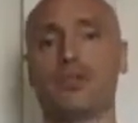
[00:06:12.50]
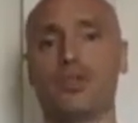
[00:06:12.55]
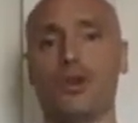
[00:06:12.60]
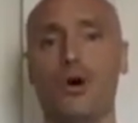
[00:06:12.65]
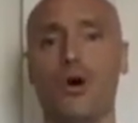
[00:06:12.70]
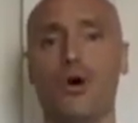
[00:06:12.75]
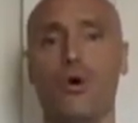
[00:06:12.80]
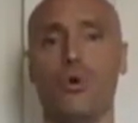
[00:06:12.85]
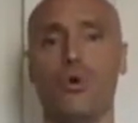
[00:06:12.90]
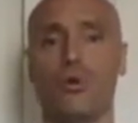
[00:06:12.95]

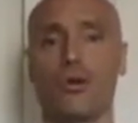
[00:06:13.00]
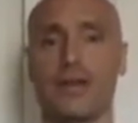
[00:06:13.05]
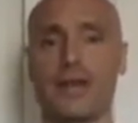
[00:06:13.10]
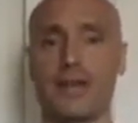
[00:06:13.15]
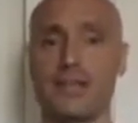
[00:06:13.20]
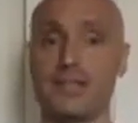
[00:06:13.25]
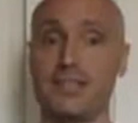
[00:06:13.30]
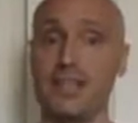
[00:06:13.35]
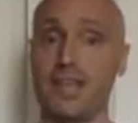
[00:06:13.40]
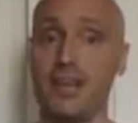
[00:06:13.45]
So like
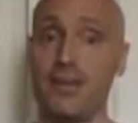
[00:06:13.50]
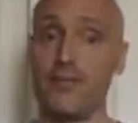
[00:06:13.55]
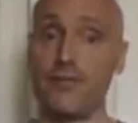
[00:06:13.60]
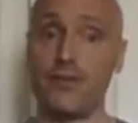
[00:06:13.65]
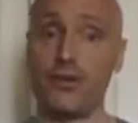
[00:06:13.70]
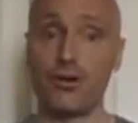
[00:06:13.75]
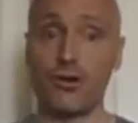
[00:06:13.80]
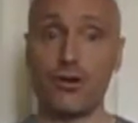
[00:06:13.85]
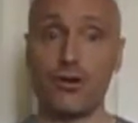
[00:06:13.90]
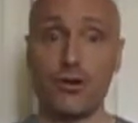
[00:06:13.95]
I said, if
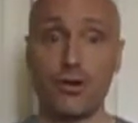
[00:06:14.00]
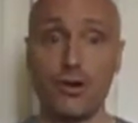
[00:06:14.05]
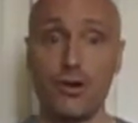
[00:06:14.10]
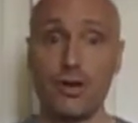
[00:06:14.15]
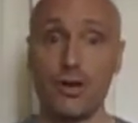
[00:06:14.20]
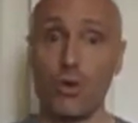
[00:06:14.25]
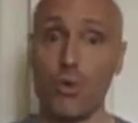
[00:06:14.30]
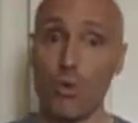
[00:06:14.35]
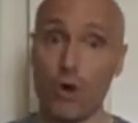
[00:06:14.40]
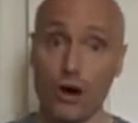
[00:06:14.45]
you're
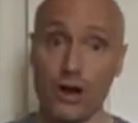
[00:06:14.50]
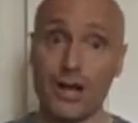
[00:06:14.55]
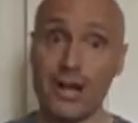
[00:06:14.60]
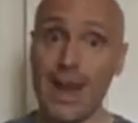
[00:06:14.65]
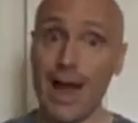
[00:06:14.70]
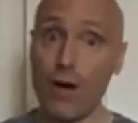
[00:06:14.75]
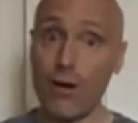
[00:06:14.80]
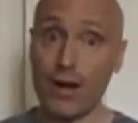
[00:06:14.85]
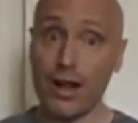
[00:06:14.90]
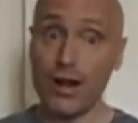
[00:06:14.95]
working
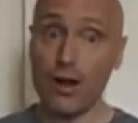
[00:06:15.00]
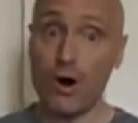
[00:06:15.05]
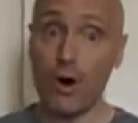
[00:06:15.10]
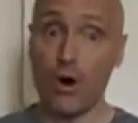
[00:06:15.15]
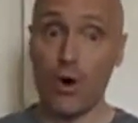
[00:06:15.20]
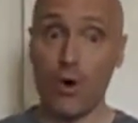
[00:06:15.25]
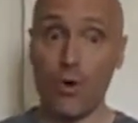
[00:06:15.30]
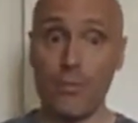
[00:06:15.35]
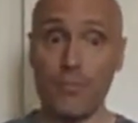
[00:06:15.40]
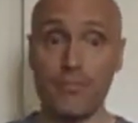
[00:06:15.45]
out at
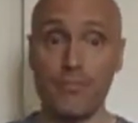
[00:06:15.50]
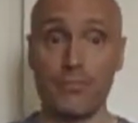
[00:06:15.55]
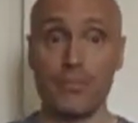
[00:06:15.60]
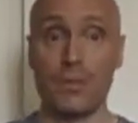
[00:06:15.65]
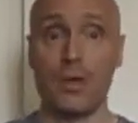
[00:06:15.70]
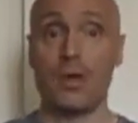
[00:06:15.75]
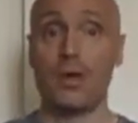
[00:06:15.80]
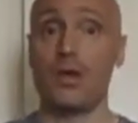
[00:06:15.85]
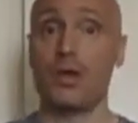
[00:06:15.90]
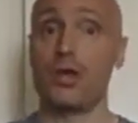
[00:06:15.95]
home,
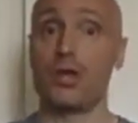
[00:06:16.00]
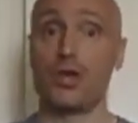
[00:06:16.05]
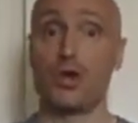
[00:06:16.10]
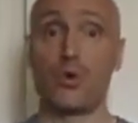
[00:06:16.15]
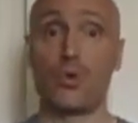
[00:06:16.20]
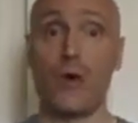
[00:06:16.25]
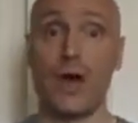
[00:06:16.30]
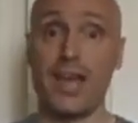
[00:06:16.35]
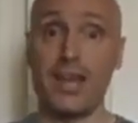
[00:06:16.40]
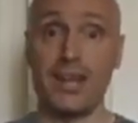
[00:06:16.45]
you're
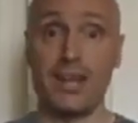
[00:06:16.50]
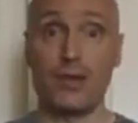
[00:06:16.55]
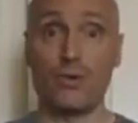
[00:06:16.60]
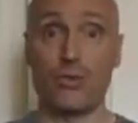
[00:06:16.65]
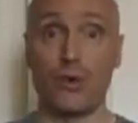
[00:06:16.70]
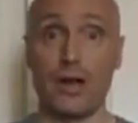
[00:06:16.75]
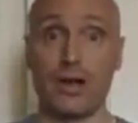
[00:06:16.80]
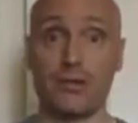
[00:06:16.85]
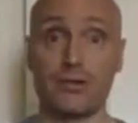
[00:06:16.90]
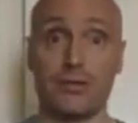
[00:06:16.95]
weighing in
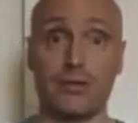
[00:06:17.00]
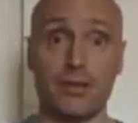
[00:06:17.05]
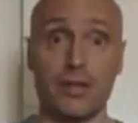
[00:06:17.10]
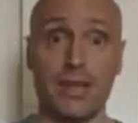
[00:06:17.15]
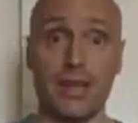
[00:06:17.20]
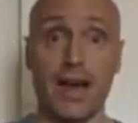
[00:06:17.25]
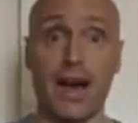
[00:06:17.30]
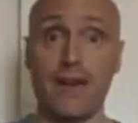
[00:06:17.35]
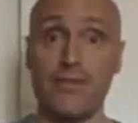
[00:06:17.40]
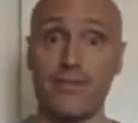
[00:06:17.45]

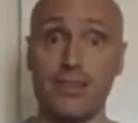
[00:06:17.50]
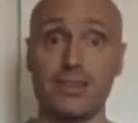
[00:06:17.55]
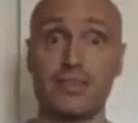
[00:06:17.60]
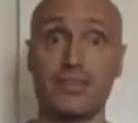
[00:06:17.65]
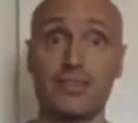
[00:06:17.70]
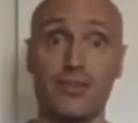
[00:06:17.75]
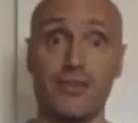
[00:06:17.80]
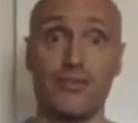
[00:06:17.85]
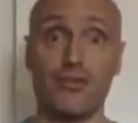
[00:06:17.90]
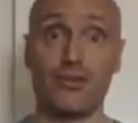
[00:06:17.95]
regularly,
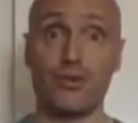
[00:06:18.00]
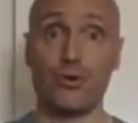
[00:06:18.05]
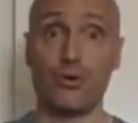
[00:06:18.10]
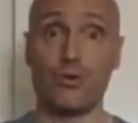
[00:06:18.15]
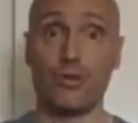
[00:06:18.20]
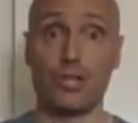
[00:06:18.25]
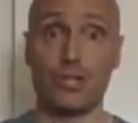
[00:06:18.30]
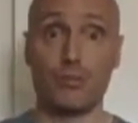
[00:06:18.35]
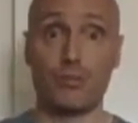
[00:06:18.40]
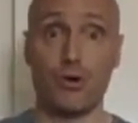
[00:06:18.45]
obviously if you're
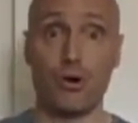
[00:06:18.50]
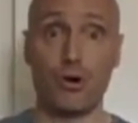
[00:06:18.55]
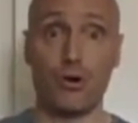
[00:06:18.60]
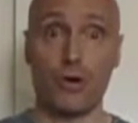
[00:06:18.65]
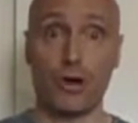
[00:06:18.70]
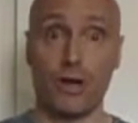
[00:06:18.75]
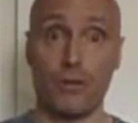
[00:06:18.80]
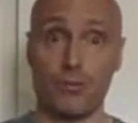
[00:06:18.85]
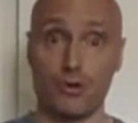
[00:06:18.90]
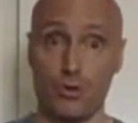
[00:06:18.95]
doing these
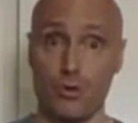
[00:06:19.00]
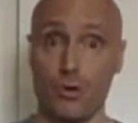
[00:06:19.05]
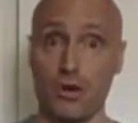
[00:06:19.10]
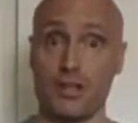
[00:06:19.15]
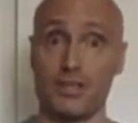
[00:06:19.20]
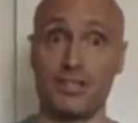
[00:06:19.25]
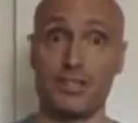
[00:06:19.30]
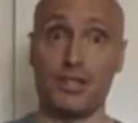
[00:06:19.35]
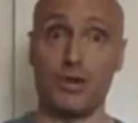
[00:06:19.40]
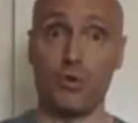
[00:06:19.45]
programs you
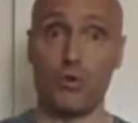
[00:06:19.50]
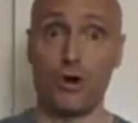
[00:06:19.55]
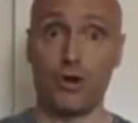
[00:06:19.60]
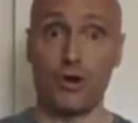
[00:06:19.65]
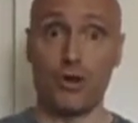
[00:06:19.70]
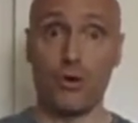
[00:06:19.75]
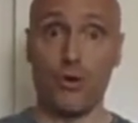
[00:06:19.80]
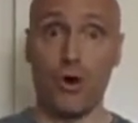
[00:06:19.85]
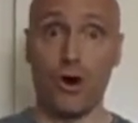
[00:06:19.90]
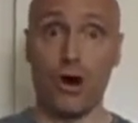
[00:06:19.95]
want to see where
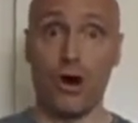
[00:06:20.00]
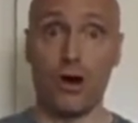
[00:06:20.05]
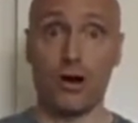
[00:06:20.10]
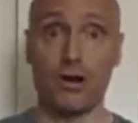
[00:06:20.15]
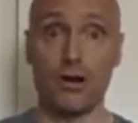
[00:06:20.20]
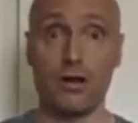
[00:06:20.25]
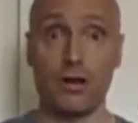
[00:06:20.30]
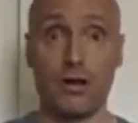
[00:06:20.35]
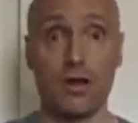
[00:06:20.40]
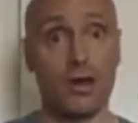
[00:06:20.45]
you
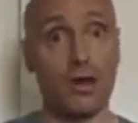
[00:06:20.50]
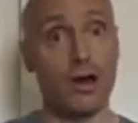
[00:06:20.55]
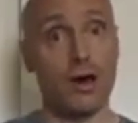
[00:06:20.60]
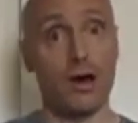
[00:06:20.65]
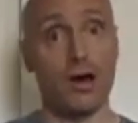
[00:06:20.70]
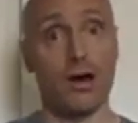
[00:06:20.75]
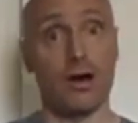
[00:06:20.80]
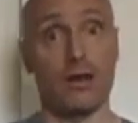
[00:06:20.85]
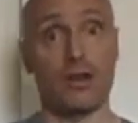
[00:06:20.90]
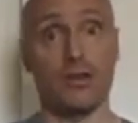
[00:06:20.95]
are.
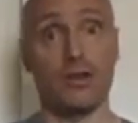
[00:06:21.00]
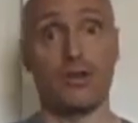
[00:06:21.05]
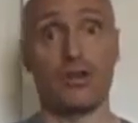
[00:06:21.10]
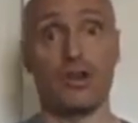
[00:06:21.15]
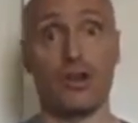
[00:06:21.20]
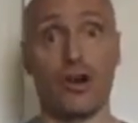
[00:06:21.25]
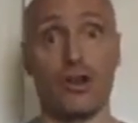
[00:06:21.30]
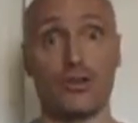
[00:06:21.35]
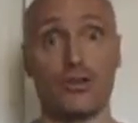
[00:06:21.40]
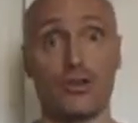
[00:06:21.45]
You
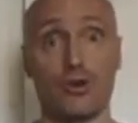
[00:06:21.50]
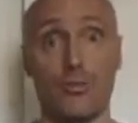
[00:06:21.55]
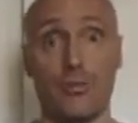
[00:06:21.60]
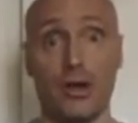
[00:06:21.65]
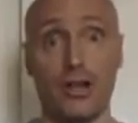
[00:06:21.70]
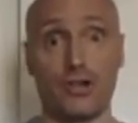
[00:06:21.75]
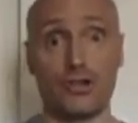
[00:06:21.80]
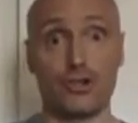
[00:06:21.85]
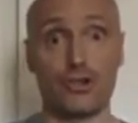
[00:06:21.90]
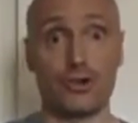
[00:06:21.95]
can also
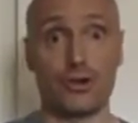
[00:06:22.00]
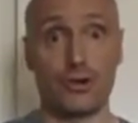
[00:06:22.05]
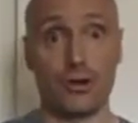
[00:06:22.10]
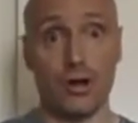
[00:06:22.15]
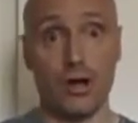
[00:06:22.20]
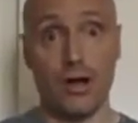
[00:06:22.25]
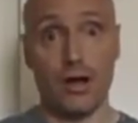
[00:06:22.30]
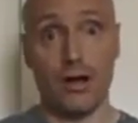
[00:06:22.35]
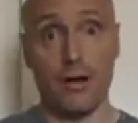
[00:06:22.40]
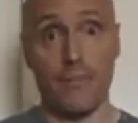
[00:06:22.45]
measure
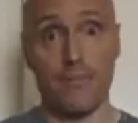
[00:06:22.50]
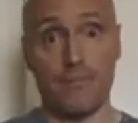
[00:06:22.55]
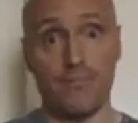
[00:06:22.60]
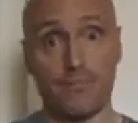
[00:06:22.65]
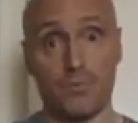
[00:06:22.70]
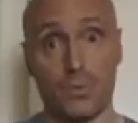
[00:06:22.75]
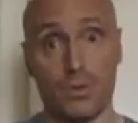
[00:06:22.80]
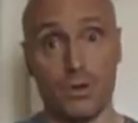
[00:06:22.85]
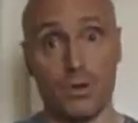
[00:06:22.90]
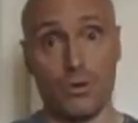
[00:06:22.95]

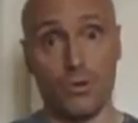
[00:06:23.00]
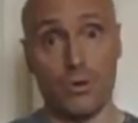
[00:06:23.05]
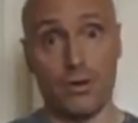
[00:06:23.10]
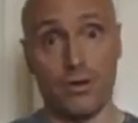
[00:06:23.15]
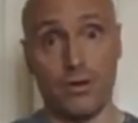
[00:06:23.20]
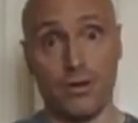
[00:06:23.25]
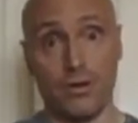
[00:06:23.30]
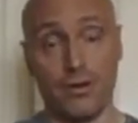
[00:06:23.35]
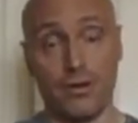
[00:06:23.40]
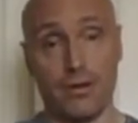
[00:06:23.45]
with
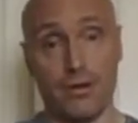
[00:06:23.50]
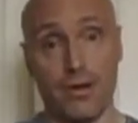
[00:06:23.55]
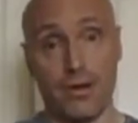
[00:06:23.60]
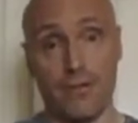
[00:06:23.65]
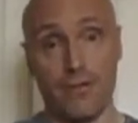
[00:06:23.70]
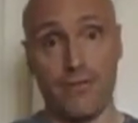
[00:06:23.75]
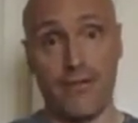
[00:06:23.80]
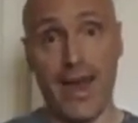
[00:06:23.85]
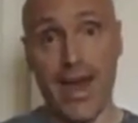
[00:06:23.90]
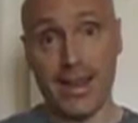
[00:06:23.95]
a
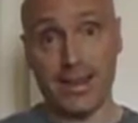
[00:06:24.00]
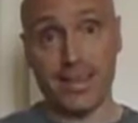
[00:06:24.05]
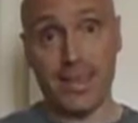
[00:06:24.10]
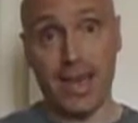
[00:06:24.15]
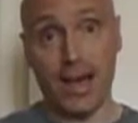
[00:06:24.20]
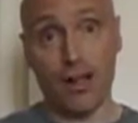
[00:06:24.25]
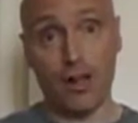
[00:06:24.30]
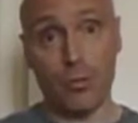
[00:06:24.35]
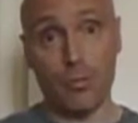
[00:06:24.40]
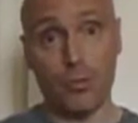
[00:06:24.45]
fat
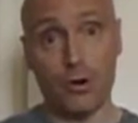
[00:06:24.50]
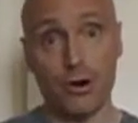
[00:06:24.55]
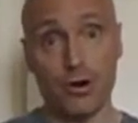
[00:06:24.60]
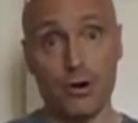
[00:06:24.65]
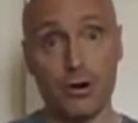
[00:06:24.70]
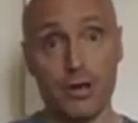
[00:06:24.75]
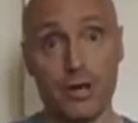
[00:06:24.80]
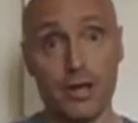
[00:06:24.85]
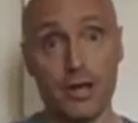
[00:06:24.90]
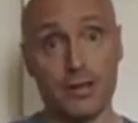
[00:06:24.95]

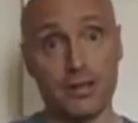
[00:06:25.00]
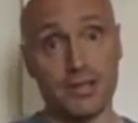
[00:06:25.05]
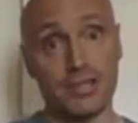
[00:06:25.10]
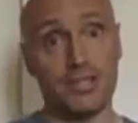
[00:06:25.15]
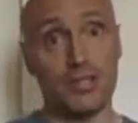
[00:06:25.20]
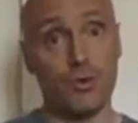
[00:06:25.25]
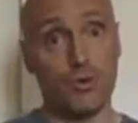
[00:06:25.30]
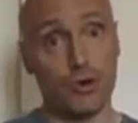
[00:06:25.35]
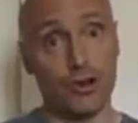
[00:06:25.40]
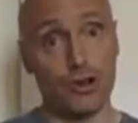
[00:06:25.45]
caliper to
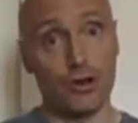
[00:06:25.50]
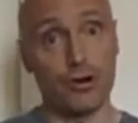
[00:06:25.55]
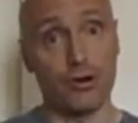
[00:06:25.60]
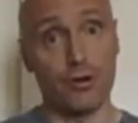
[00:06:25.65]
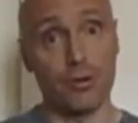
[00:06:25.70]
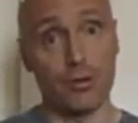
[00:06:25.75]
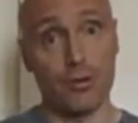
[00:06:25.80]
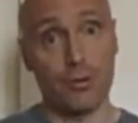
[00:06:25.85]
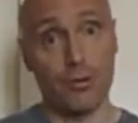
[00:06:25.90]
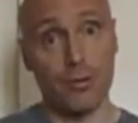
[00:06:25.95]
see where your
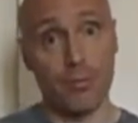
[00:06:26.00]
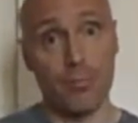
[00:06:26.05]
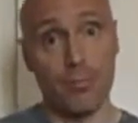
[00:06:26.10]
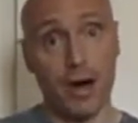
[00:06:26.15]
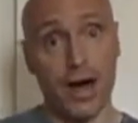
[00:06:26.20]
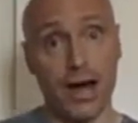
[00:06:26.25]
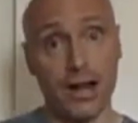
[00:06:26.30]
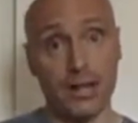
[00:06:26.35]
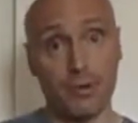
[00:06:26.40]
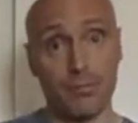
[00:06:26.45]

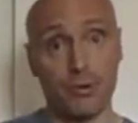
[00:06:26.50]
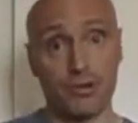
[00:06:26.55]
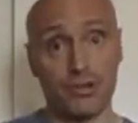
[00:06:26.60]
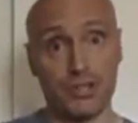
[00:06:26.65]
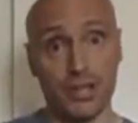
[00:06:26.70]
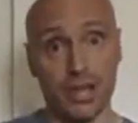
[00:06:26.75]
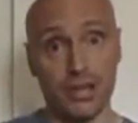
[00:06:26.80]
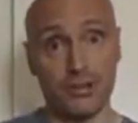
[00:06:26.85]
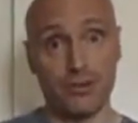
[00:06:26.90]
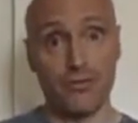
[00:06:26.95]
body
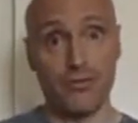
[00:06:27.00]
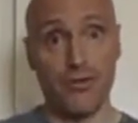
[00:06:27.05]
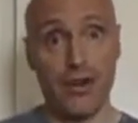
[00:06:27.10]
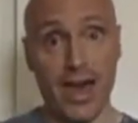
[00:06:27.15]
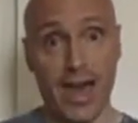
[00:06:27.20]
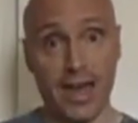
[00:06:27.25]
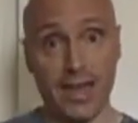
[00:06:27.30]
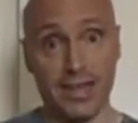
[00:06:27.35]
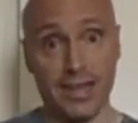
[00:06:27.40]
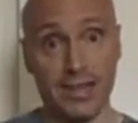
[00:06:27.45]
percentage
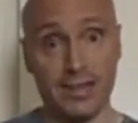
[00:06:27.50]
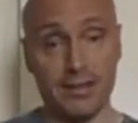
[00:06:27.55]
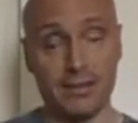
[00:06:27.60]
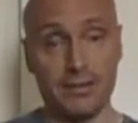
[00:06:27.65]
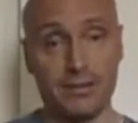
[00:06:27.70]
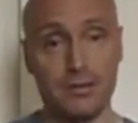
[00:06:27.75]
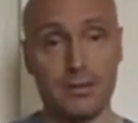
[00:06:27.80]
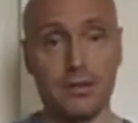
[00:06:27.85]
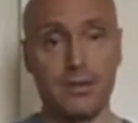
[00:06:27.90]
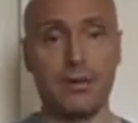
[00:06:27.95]
fat is.